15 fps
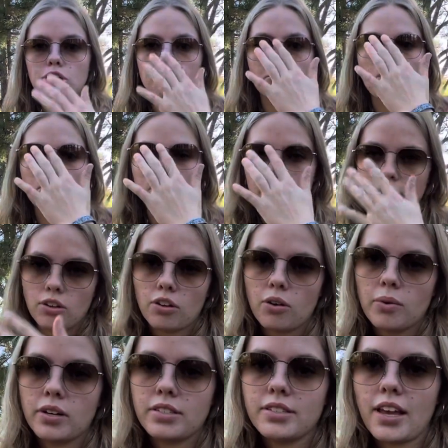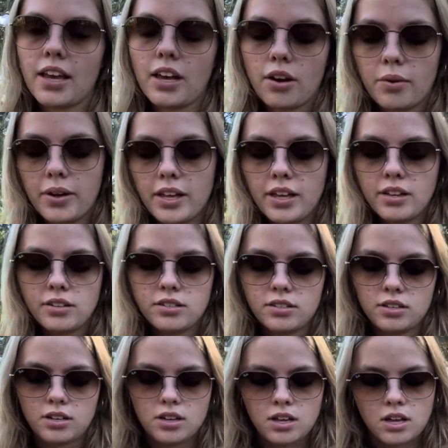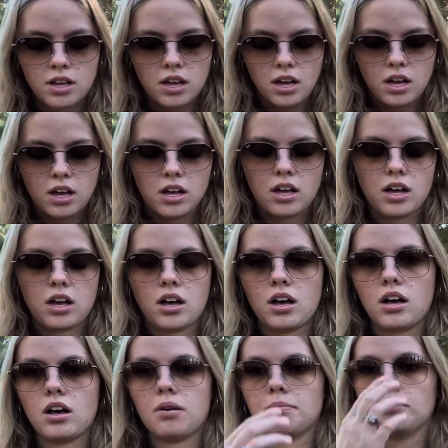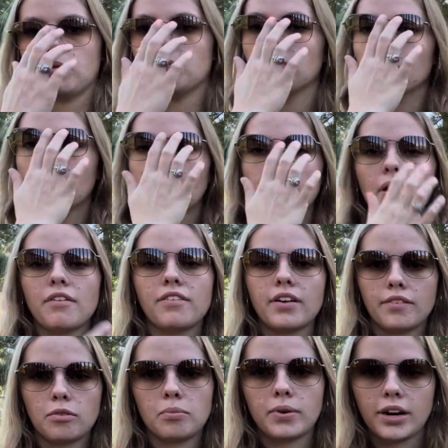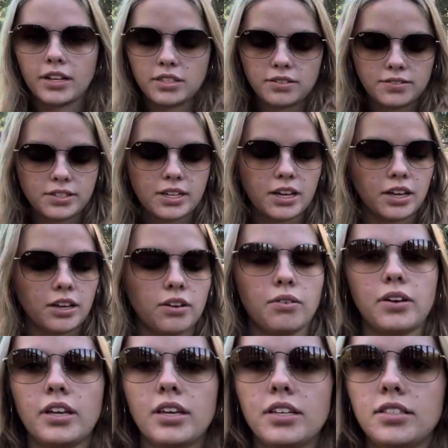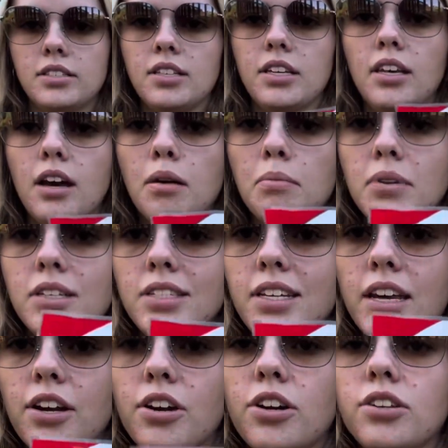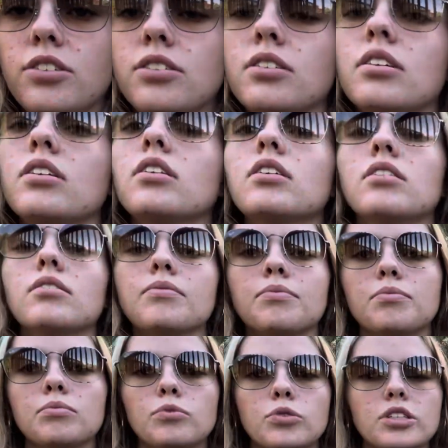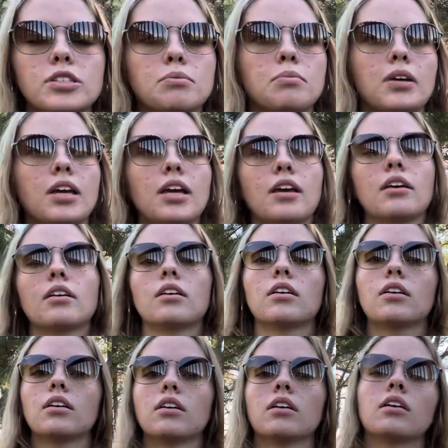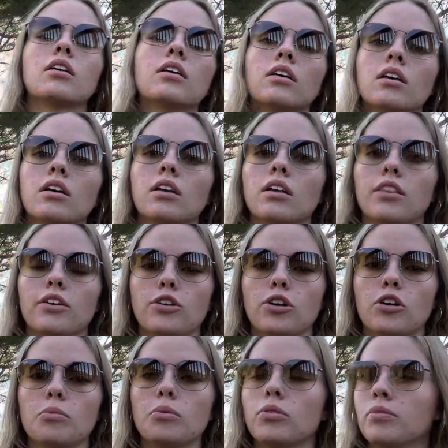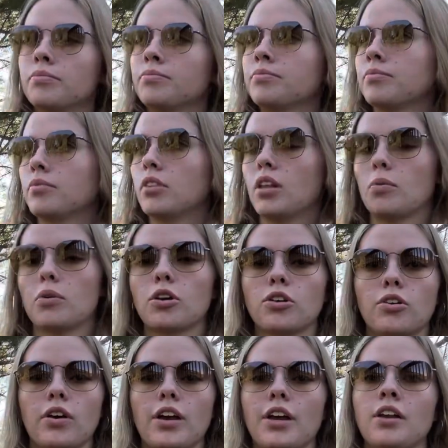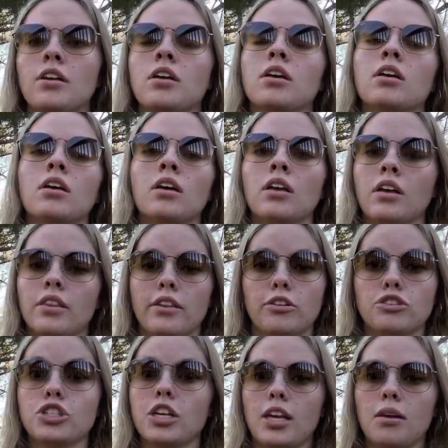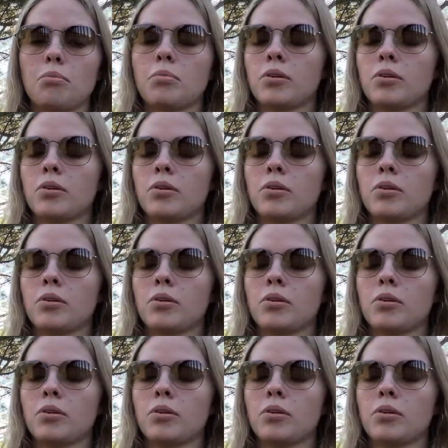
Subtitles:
most of you know what a Senko is. One of my favorite brands of Senko is the Yum Dingers. Reason being, they're durable, they work great, they're cheap,